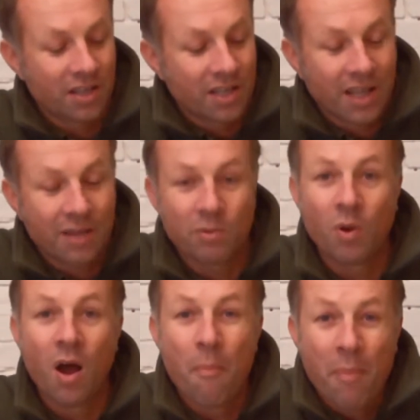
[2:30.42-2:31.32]
They will
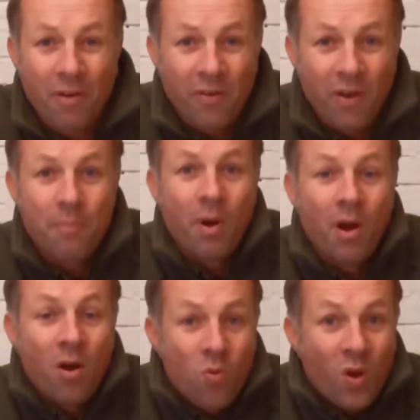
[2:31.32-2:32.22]
puff up
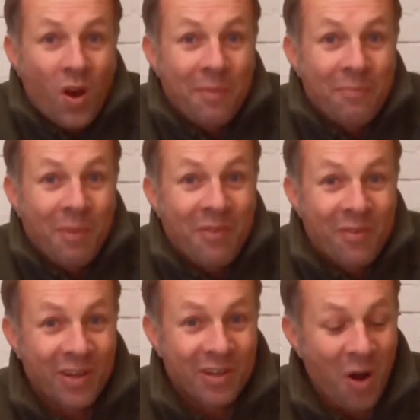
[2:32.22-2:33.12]
like a
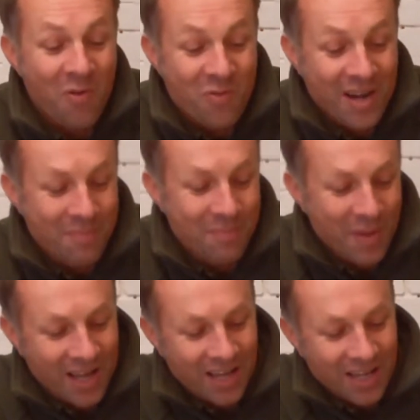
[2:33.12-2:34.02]
pufferfish, really
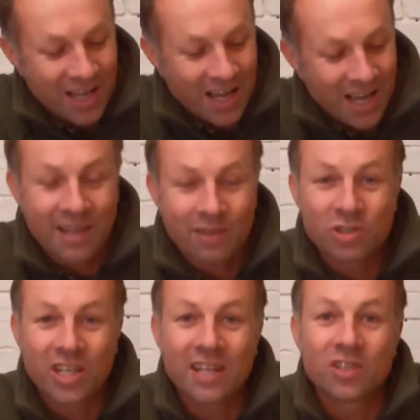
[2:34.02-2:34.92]
big, and they'll
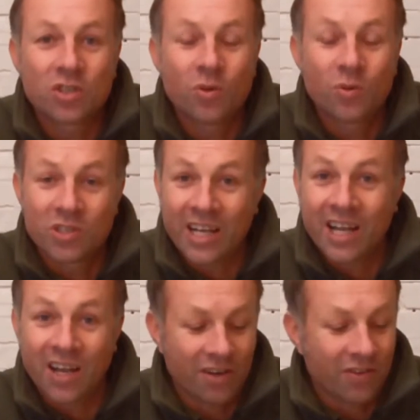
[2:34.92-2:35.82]
stand as tall as they
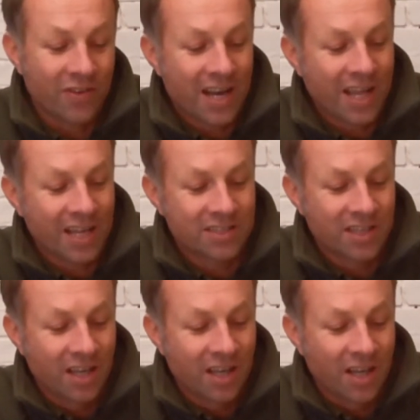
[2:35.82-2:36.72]
can on their legs
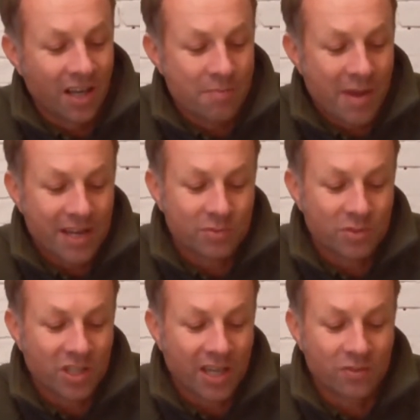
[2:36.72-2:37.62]
and make
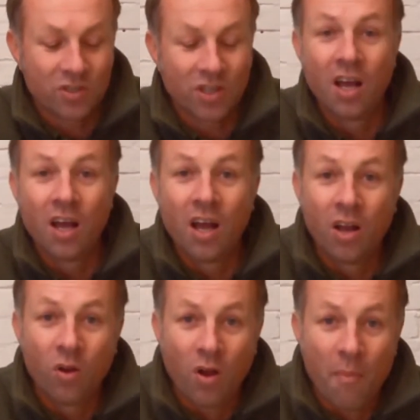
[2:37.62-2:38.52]
themselves
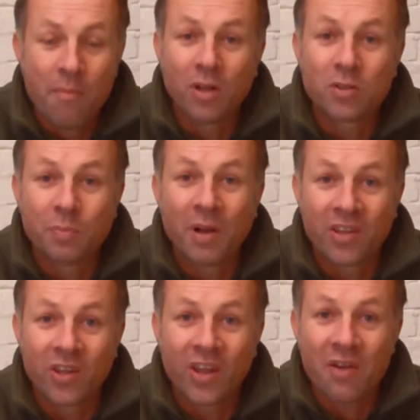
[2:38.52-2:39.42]
look much bigger
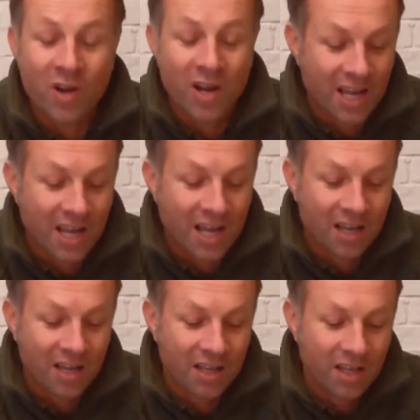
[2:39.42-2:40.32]
than they really are.
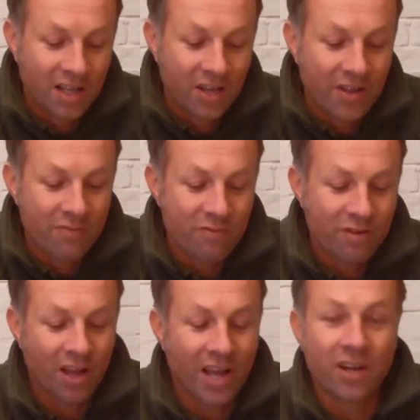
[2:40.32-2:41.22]
And they're
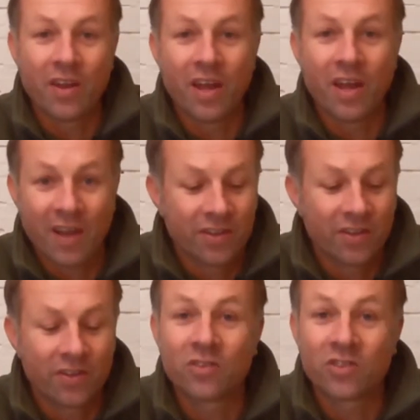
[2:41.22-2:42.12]
relying on that fact that
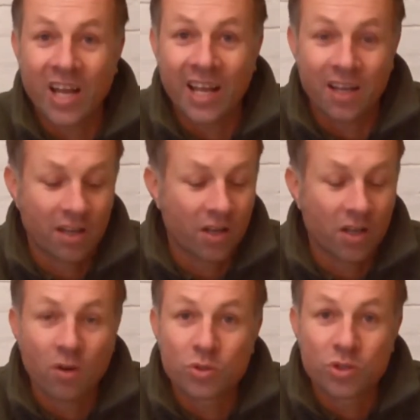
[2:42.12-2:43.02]
the snake, like
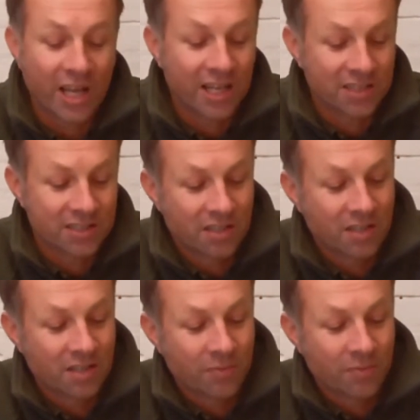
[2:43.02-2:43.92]
all snakes,
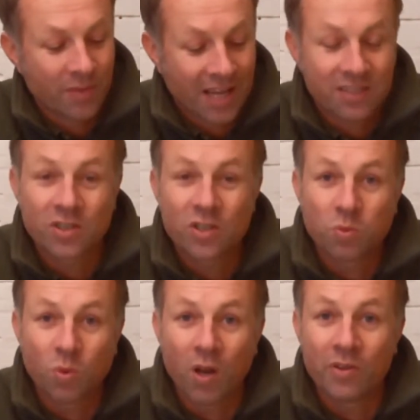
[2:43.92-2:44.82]
has to
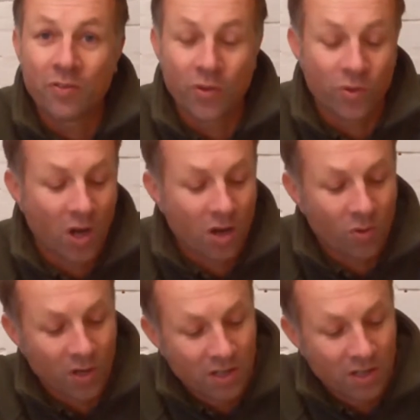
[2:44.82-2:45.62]
swallow its food whole.